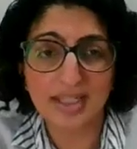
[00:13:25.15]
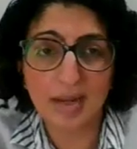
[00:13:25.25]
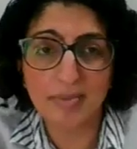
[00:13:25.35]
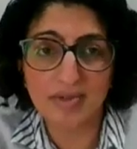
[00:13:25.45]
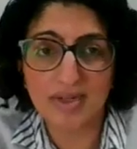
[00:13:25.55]
So
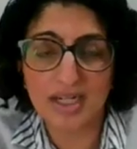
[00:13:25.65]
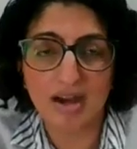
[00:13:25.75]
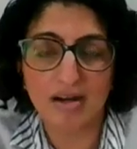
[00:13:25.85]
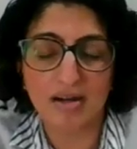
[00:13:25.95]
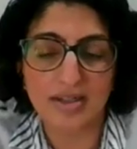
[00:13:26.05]
it can be
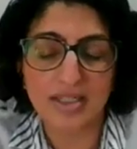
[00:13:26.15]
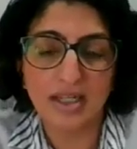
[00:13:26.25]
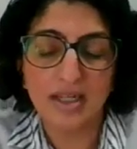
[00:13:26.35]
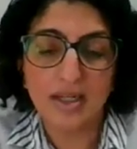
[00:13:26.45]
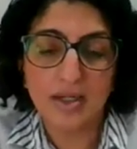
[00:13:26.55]
really hard,
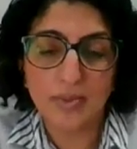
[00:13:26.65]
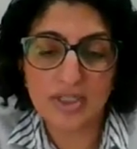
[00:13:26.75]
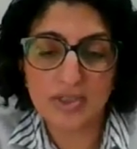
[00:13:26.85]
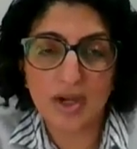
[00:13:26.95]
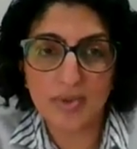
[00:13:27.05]

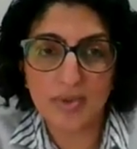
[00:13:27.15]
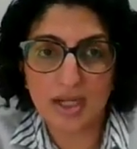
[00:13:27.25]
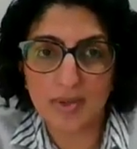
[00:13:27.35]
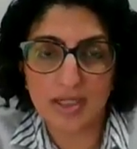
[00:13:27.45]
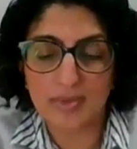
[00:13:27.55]
which is why we
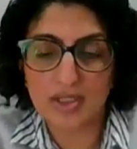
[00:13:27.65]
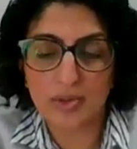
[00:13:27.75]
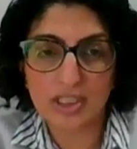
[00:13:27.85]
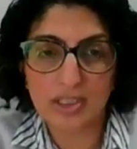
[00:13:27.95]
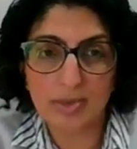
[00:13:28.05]
go in and we
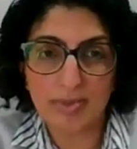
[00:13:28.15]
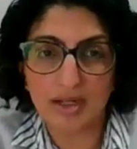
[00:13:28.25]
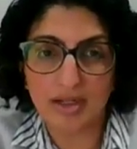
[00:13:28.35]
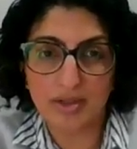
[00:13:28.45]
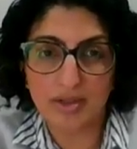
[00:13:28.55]
talk to them
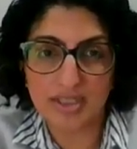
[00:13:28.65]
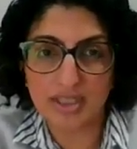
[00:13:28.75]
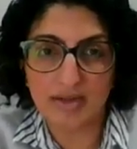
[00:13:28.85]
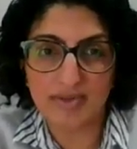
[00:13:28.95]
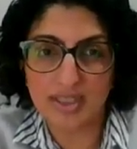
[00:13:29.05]
about our local
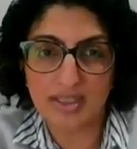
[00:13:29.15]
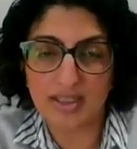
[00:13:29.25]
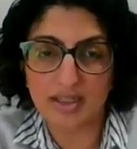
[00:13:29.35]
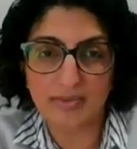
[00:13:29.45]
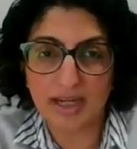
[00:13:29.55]

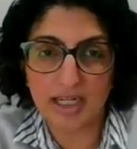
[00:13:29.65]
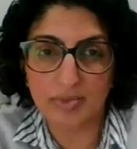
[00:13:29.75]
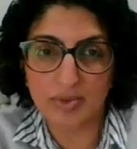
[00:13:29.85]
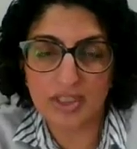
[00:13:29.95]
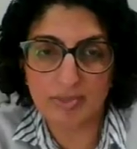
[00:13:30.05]
services that are
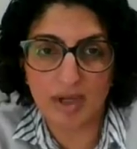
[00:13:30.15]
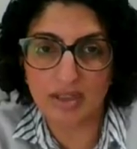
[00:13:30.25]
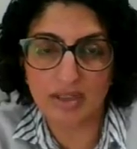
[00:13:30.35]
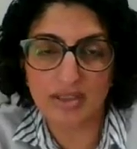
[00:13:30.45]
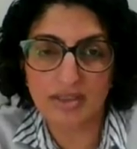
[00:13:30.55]
available to
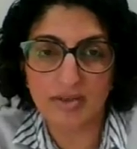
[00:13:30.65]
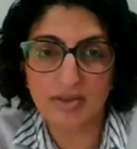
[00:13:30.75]
smokers.